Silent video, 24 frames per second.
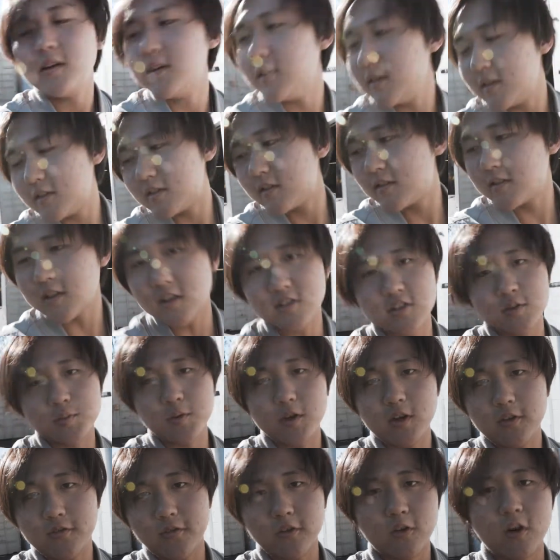It's such a
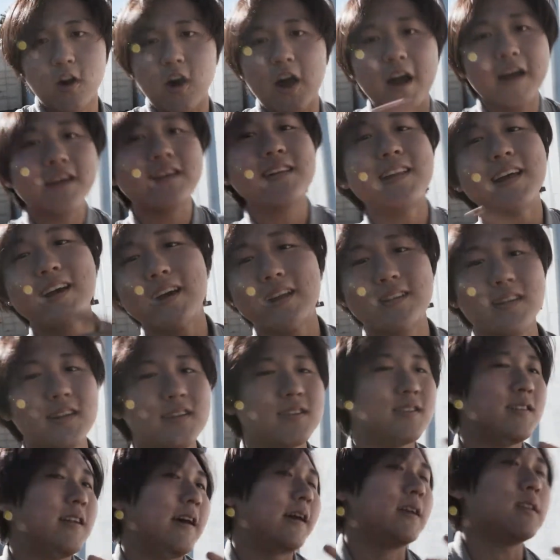beautiful car. I could look at
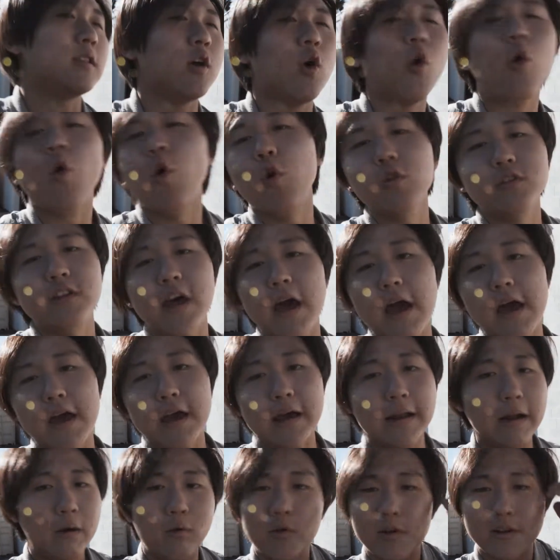this like the whole day
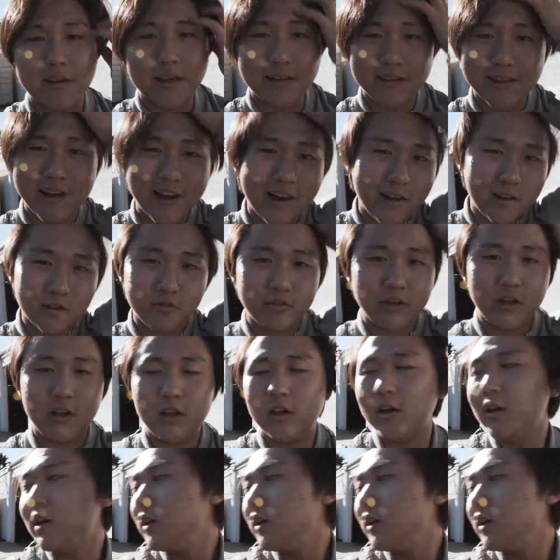and I wouldn't get tired of it.